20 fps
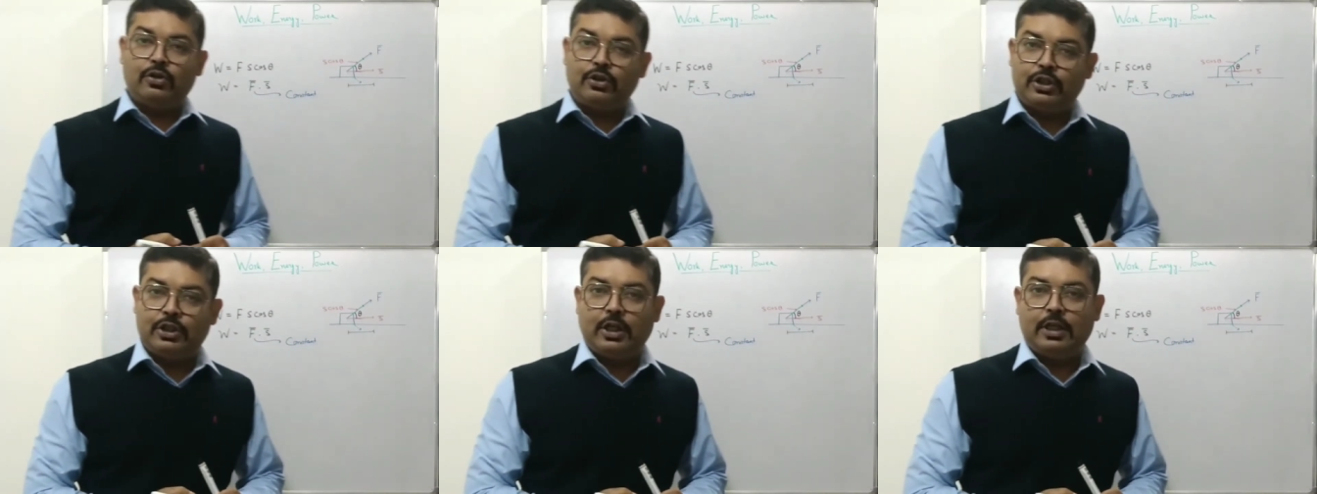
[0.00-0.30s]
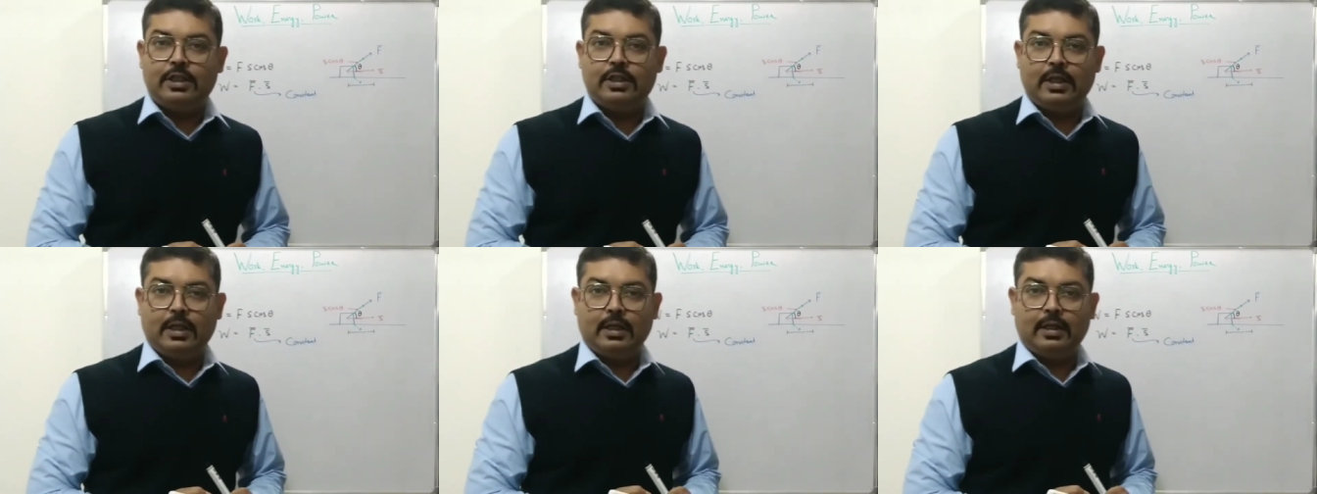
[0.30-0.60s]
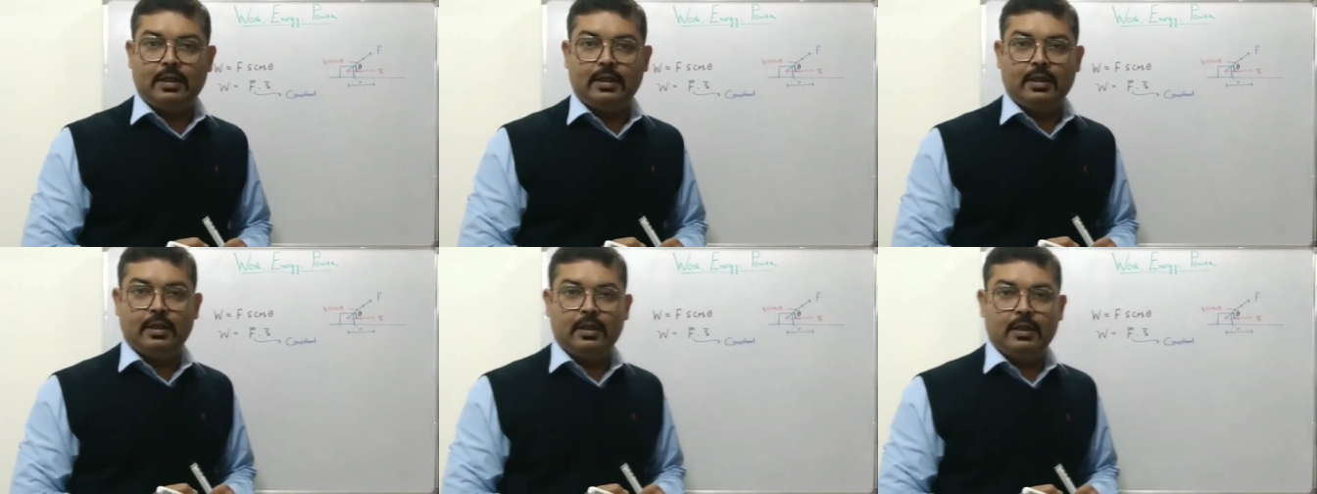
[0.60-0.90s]
changing.
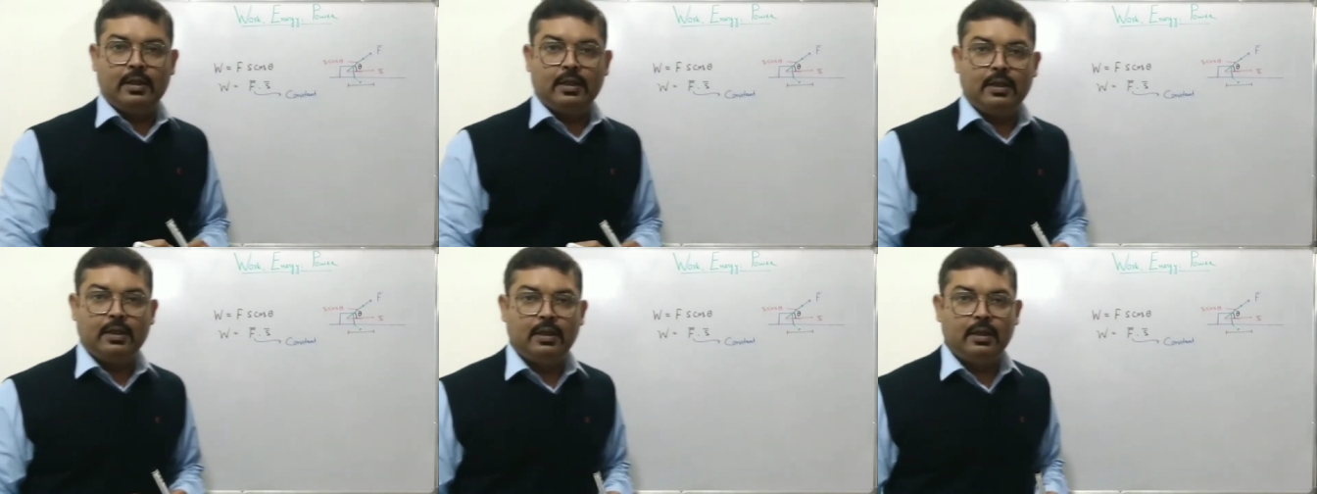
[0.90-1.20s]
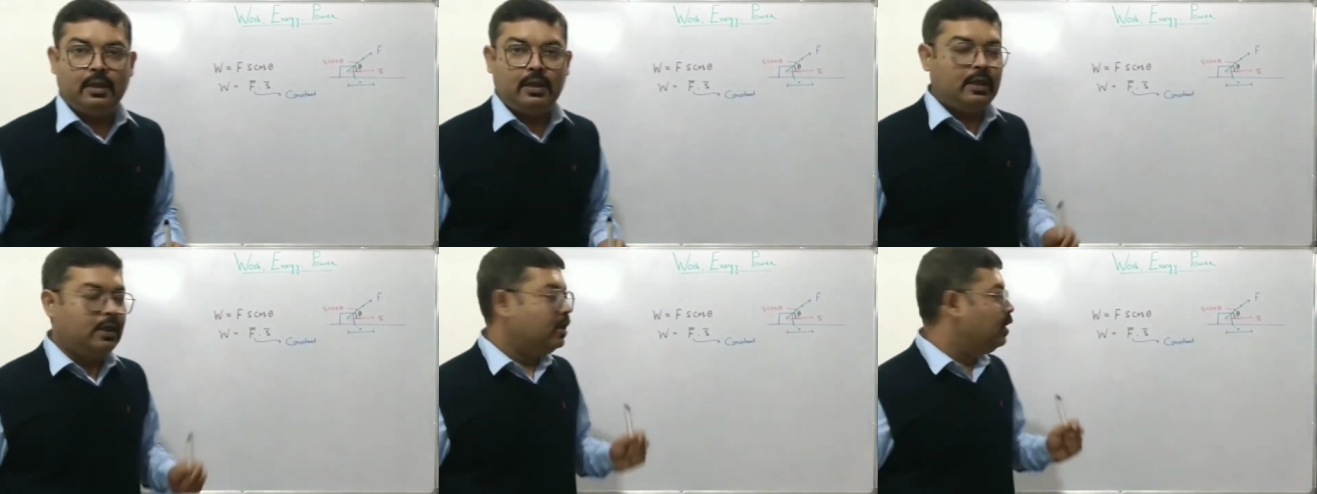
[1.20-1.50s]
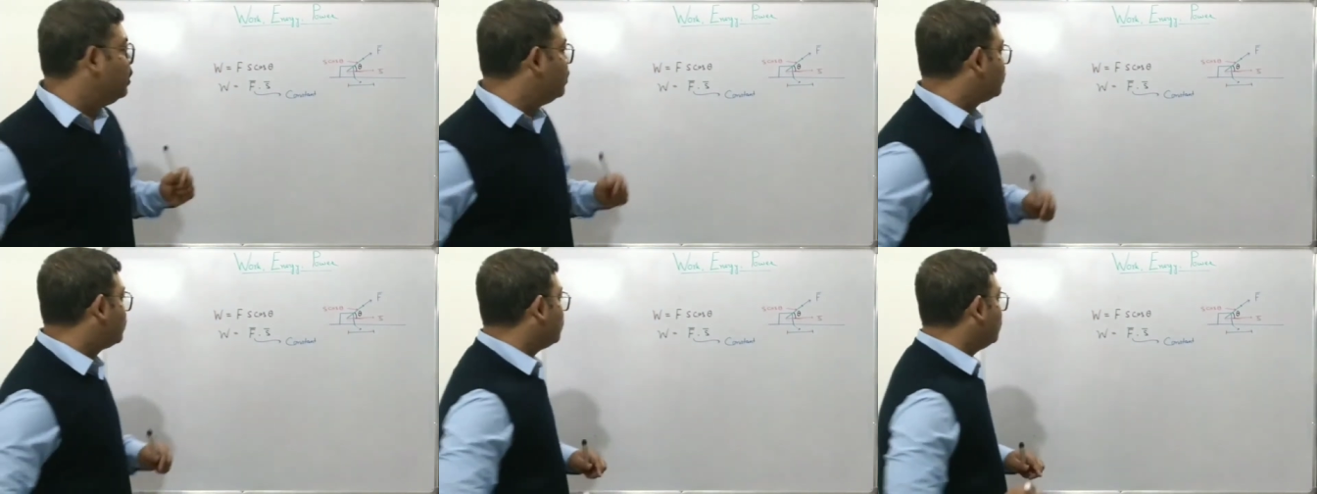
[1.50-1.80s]

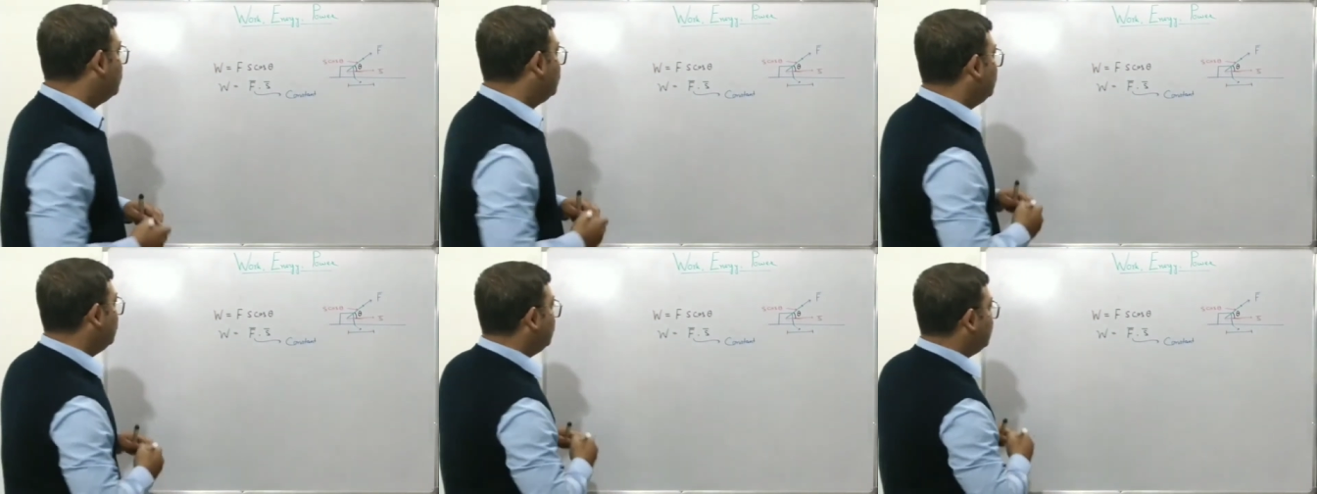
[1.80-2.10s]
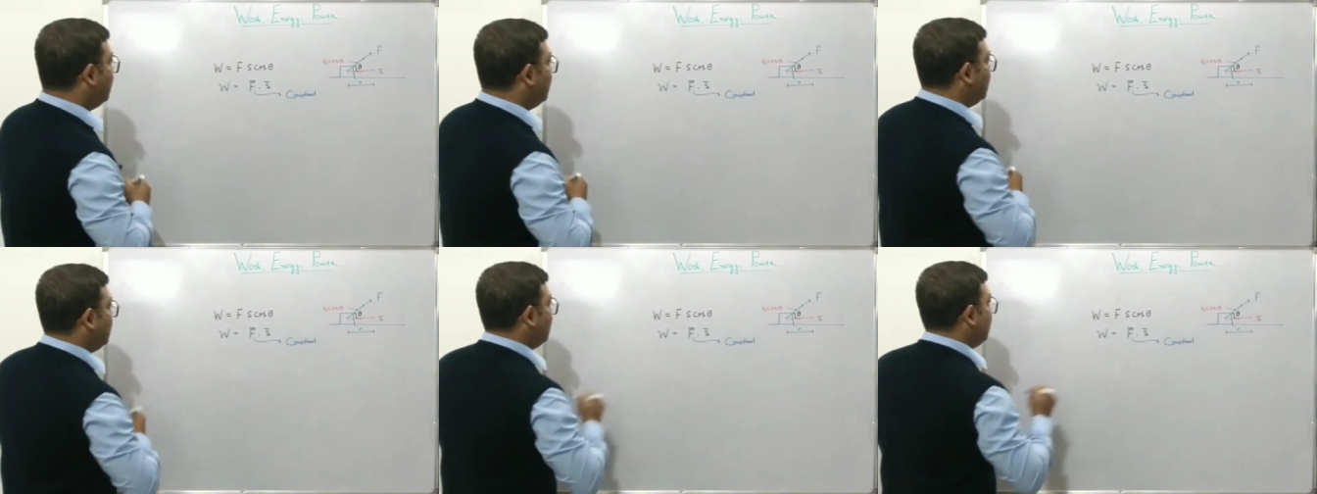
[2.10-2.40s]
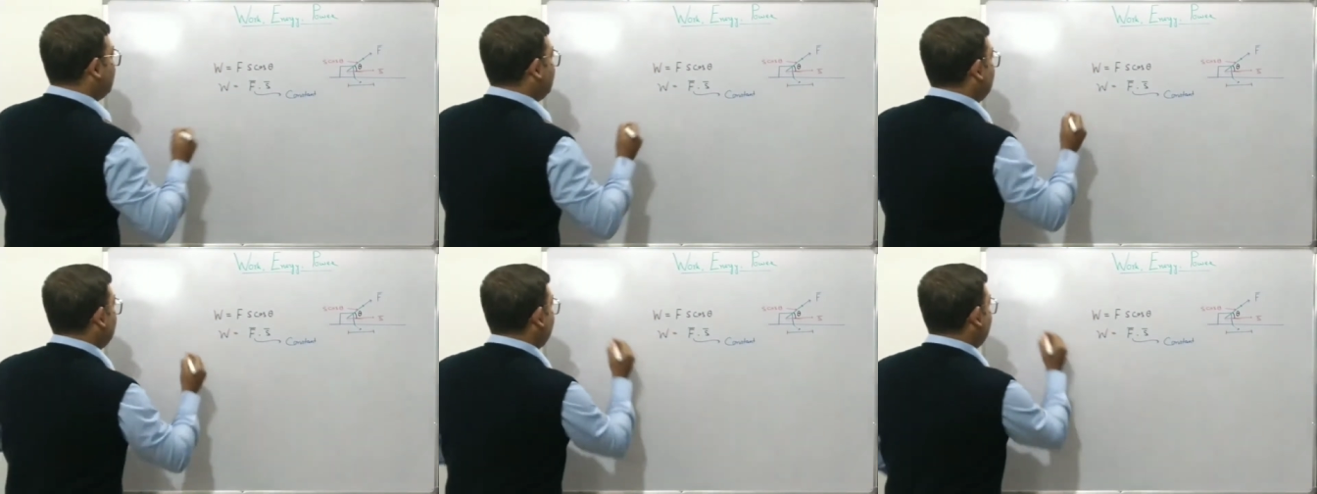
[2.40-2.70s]
So
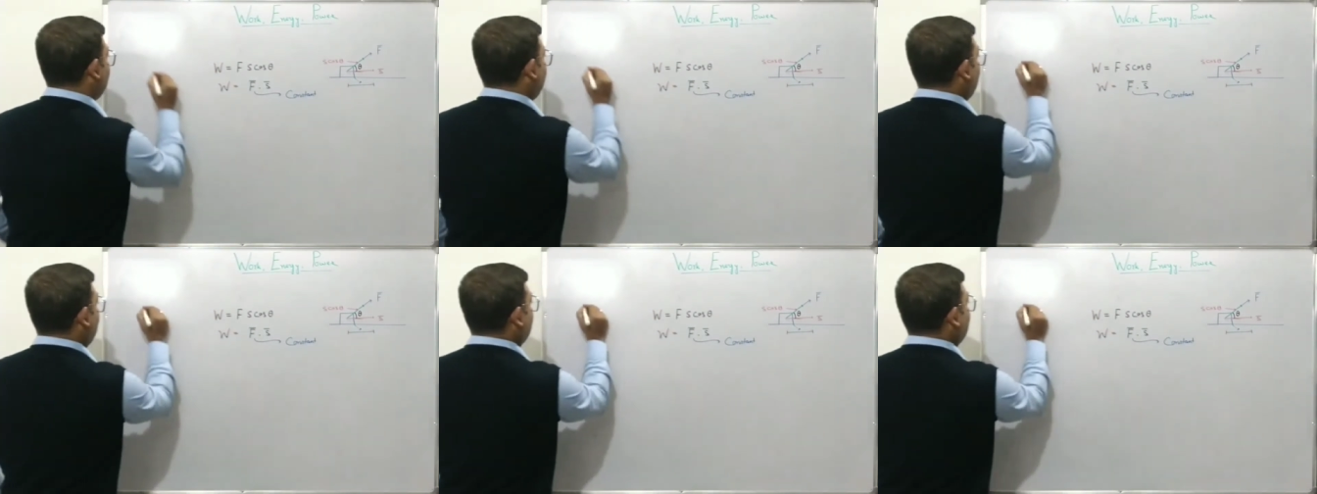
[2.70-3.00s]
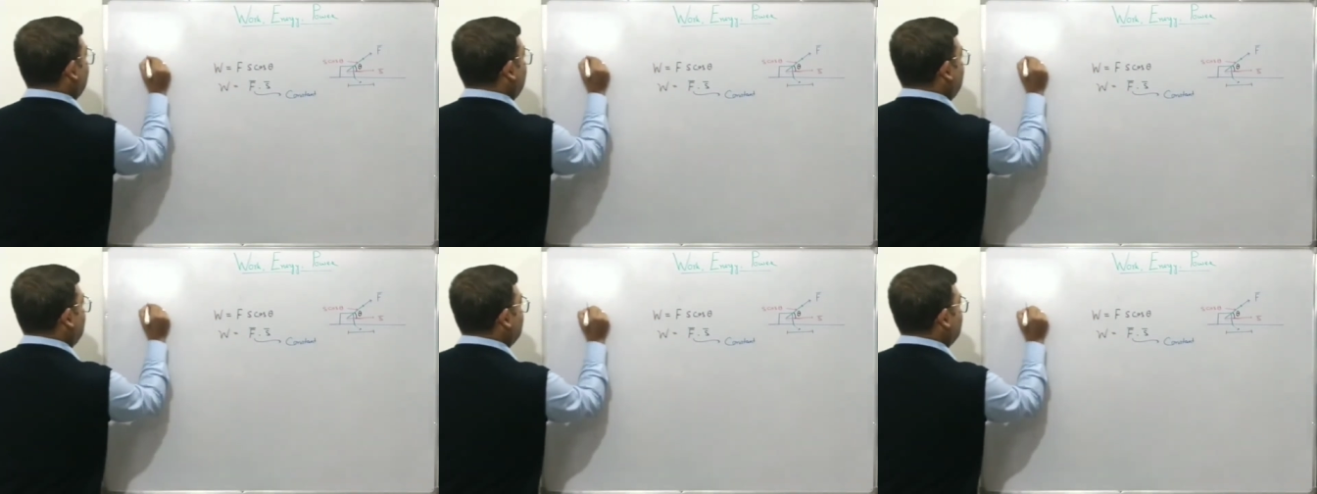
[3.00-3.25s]
for